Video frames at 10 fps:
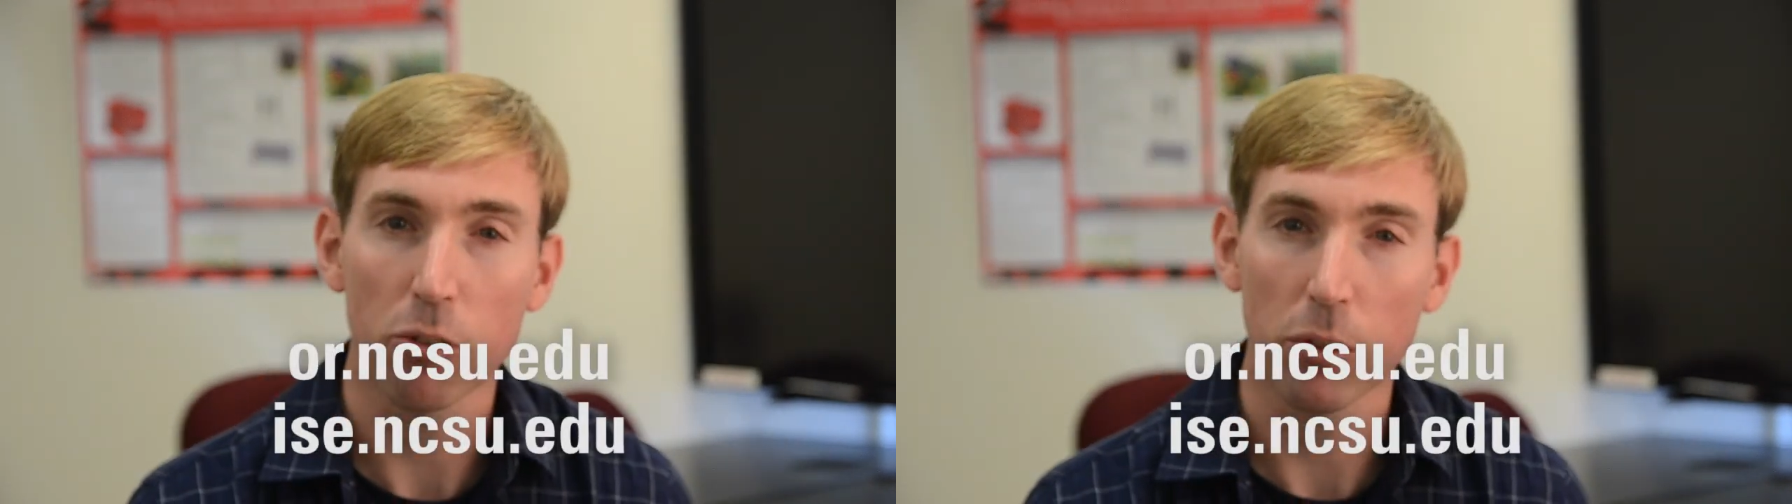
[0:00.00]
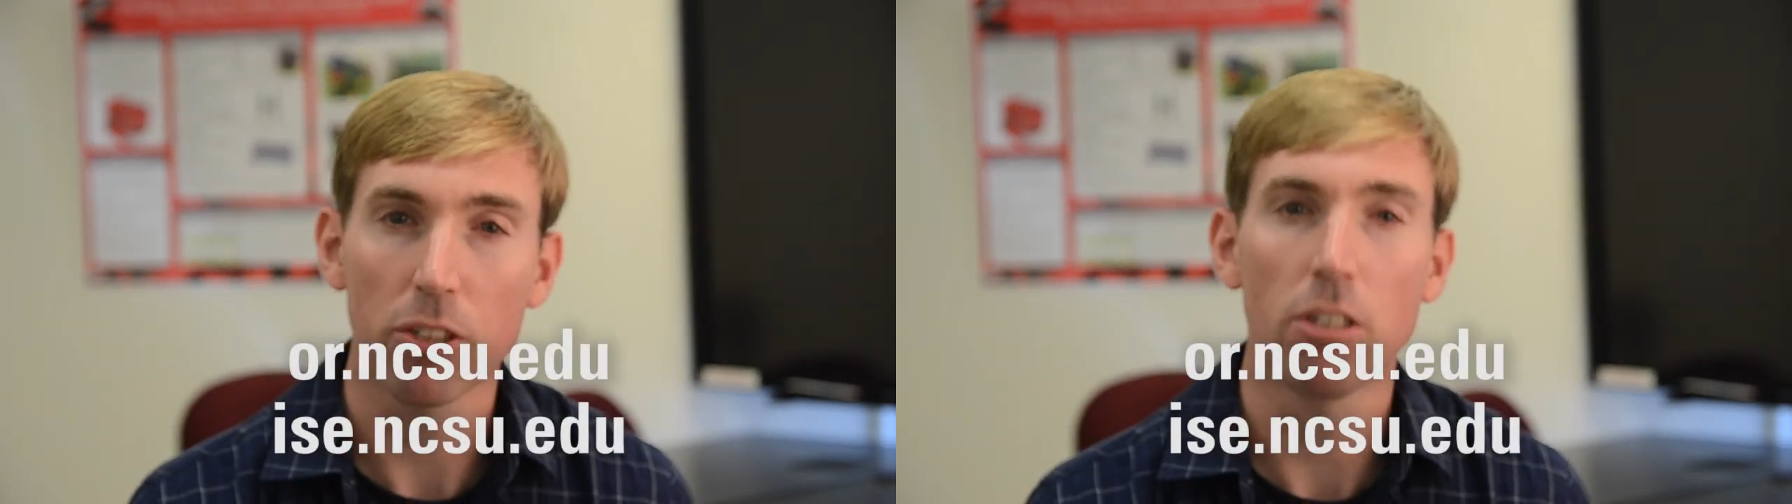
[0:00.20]

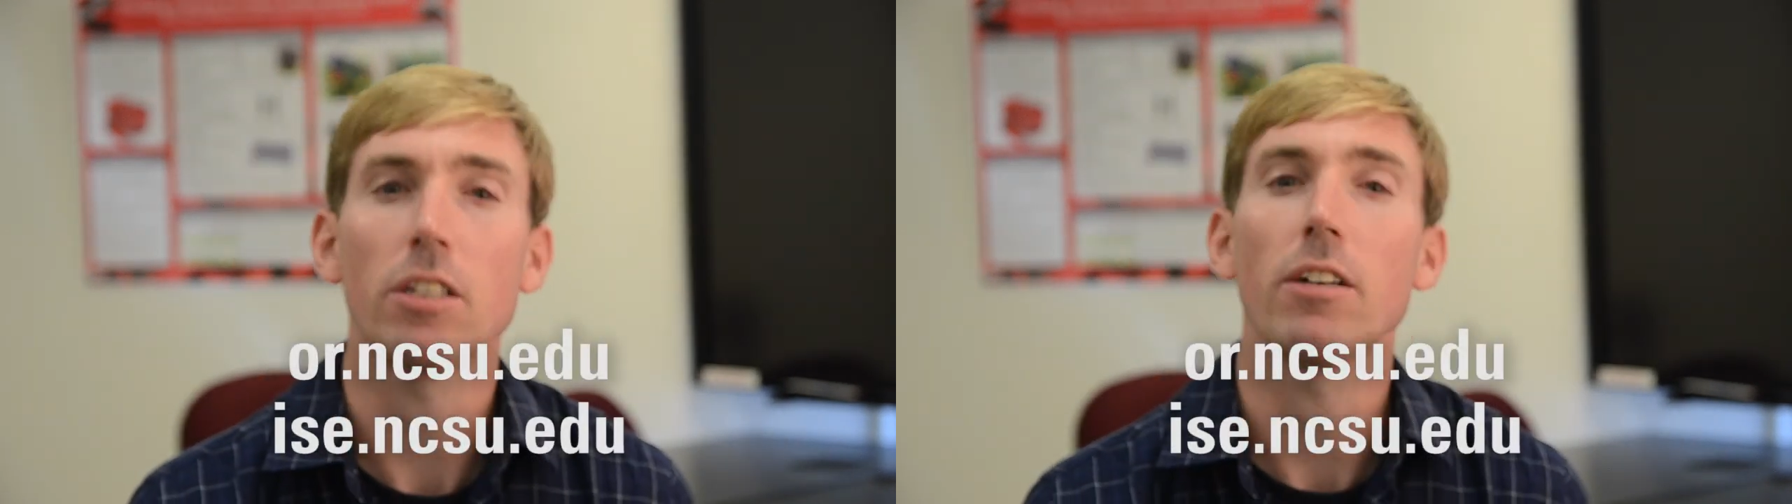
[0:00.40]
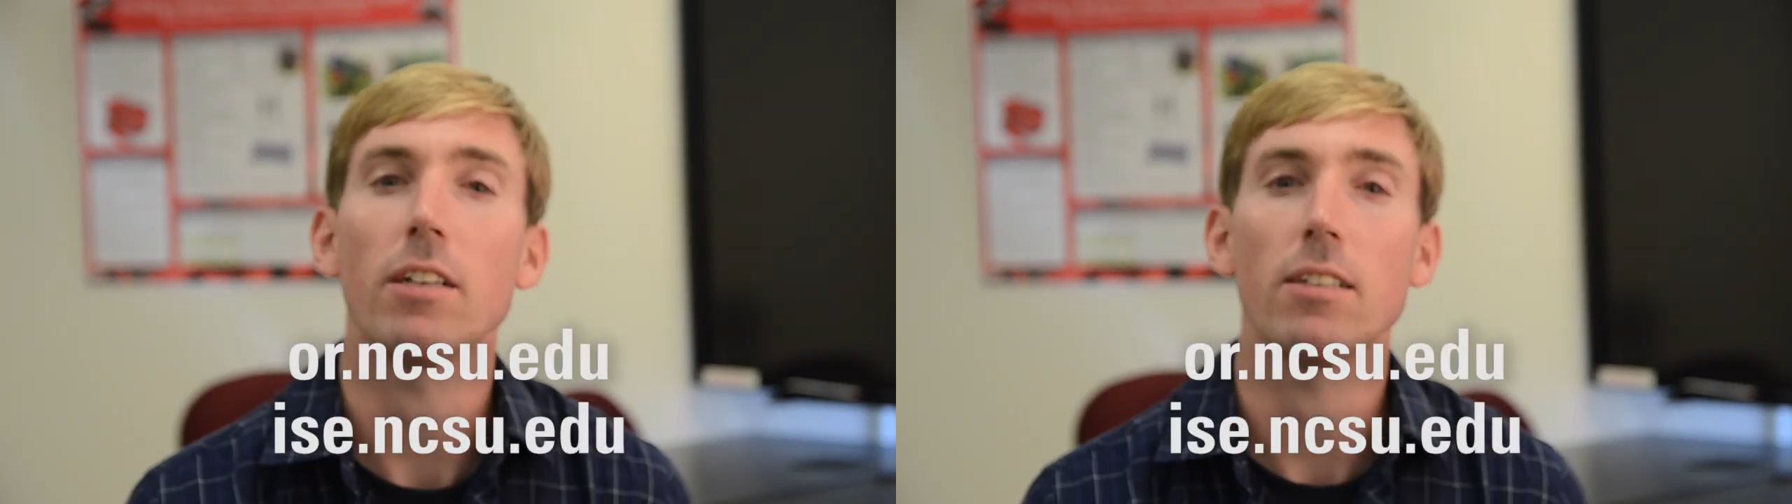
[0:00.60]
research
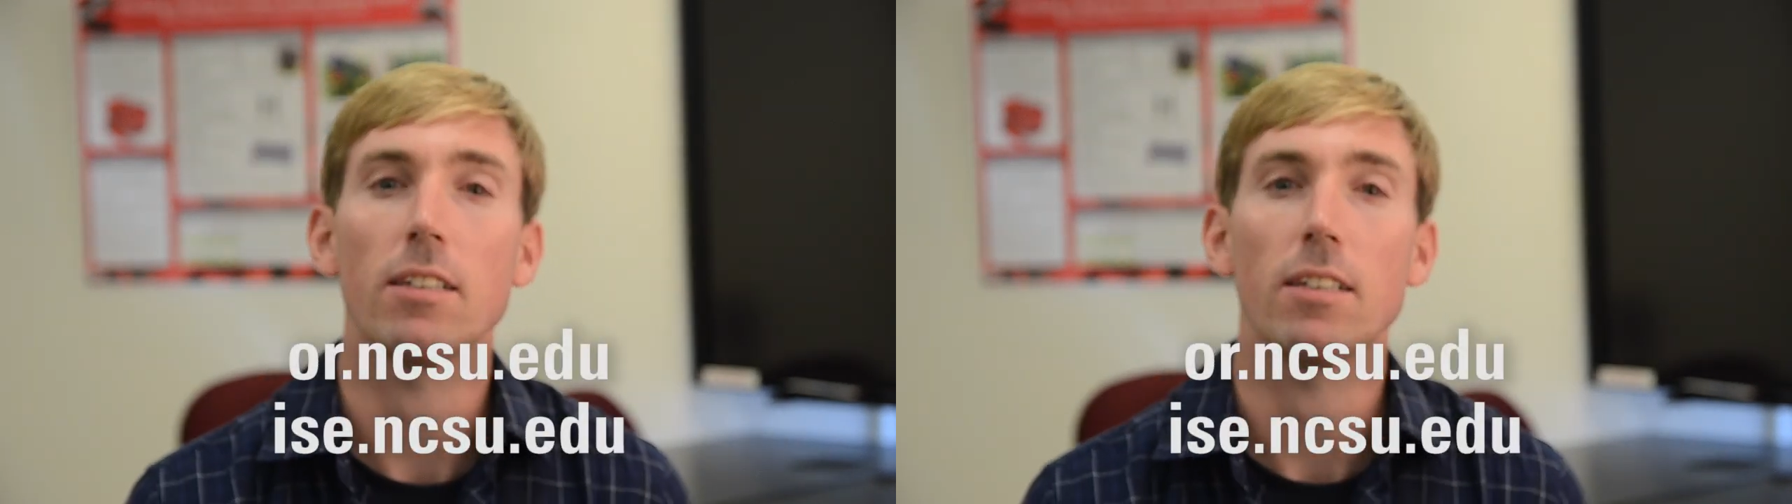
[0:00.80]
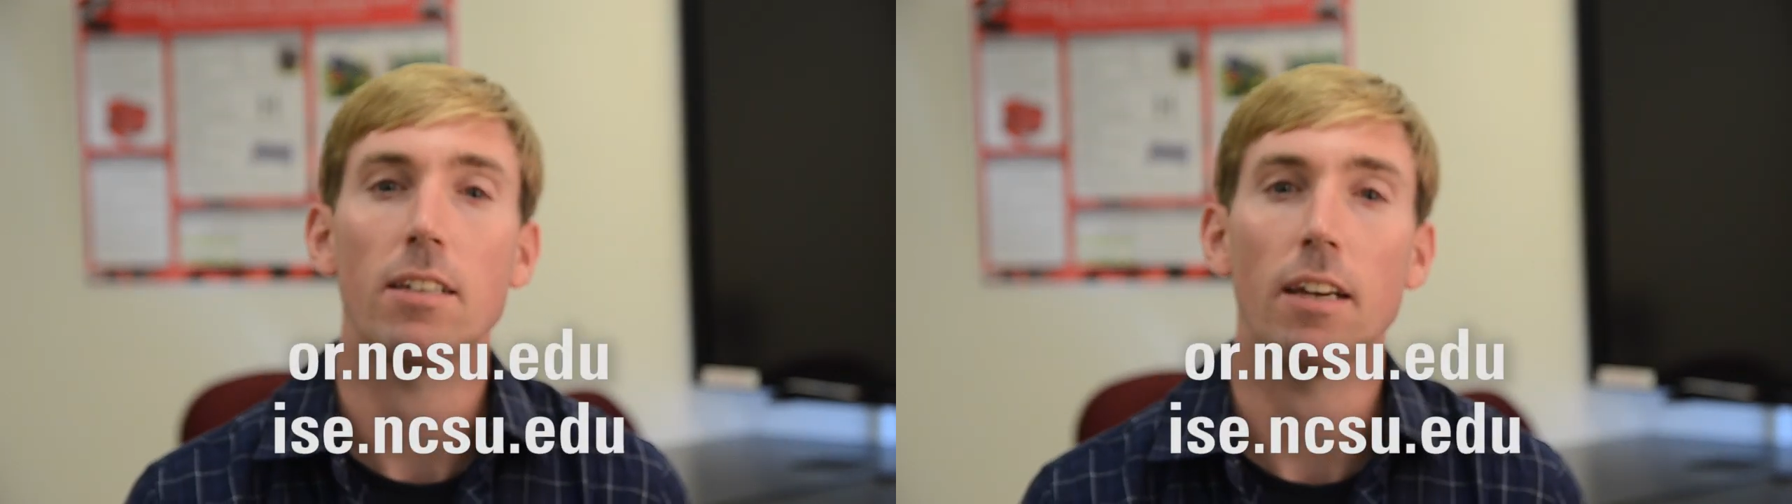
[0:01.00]
here at
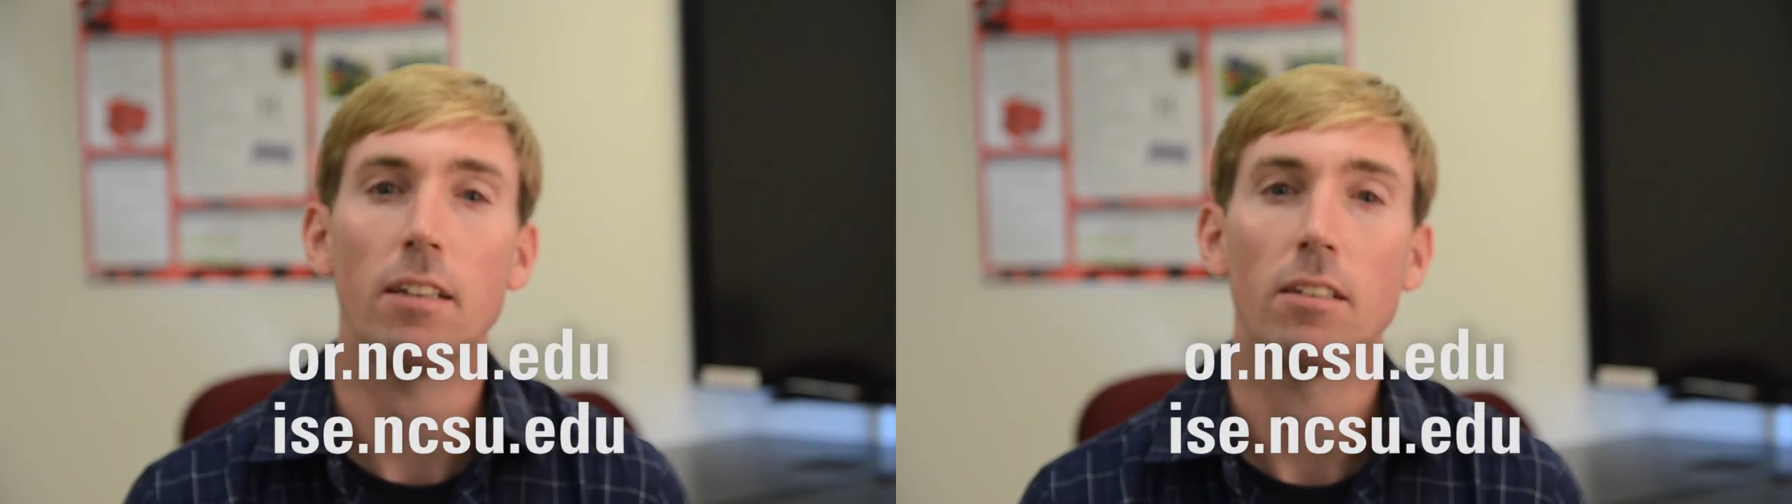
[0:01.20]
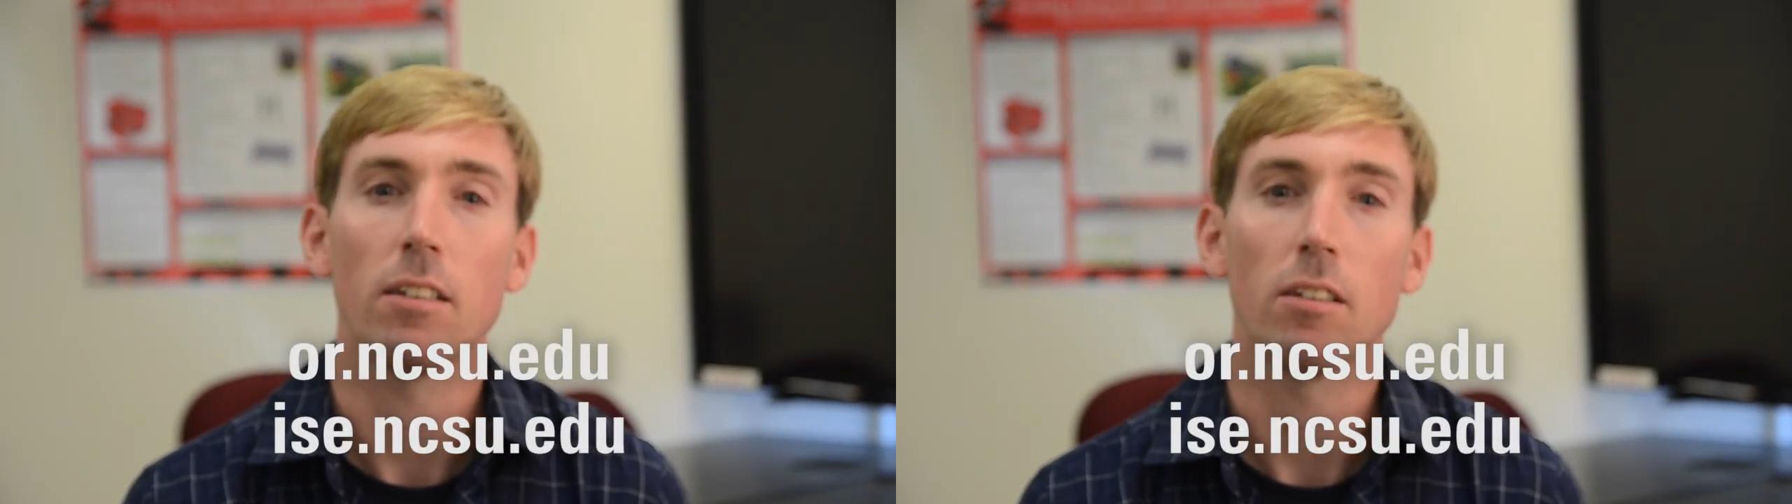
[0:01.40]
NC
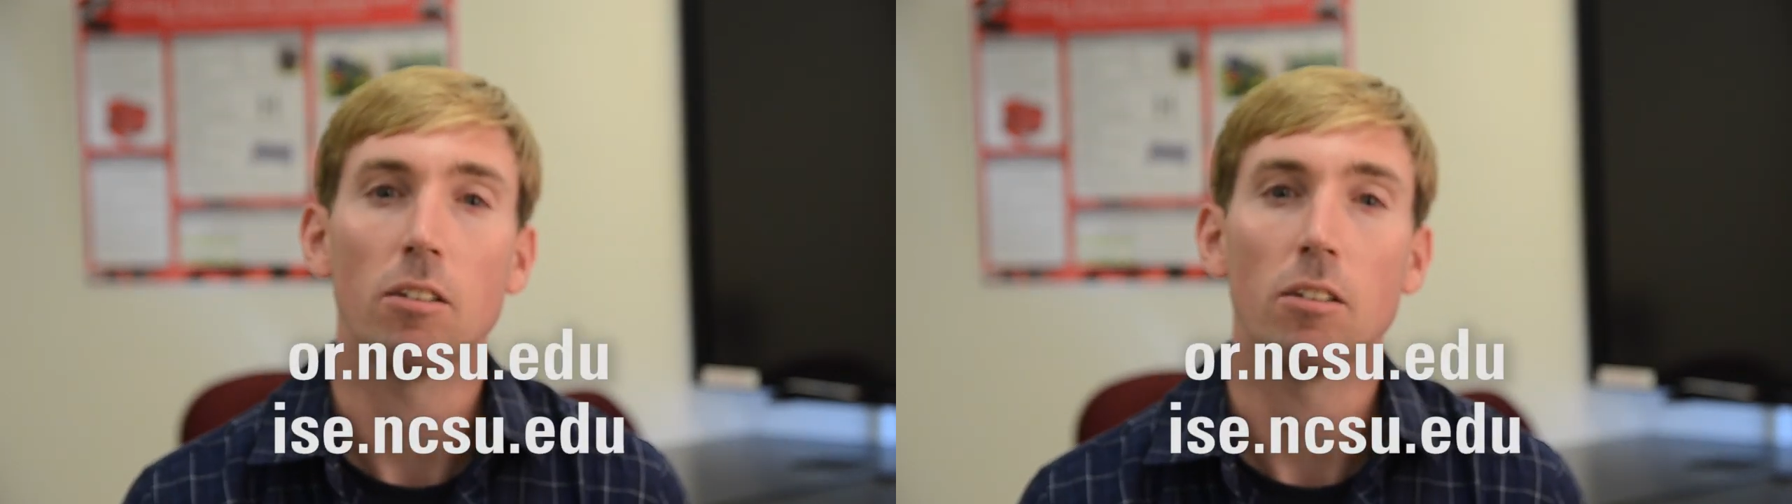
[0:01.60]
State,